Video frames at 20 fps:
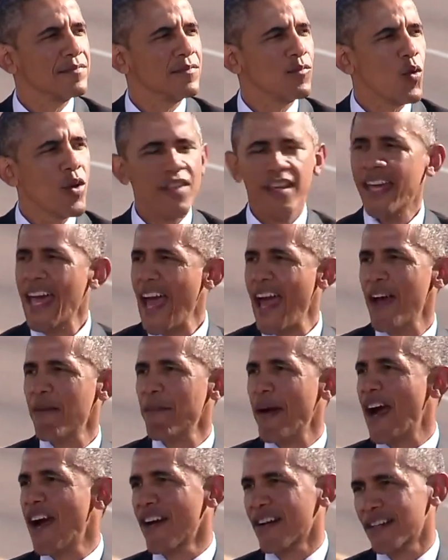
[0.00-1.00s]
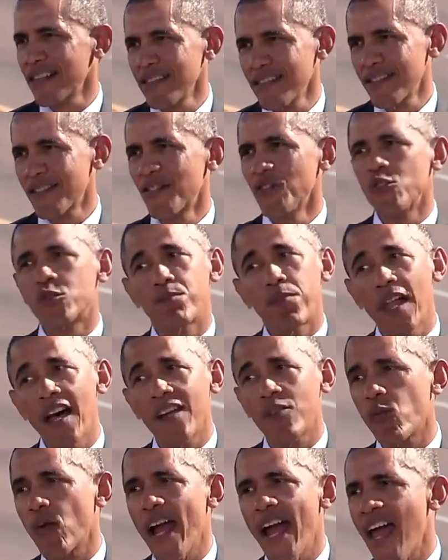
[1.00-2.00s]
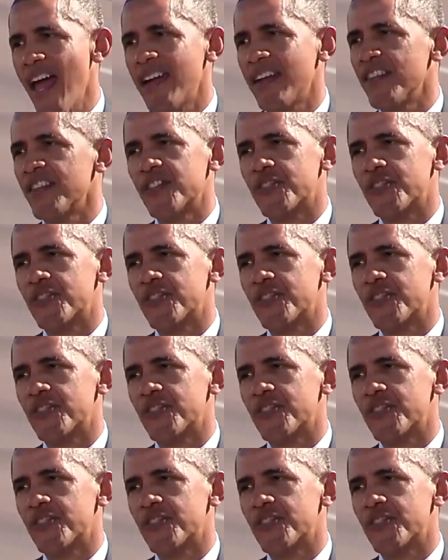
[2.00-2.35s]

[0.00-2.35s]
We're the gay Americans whose blood ran in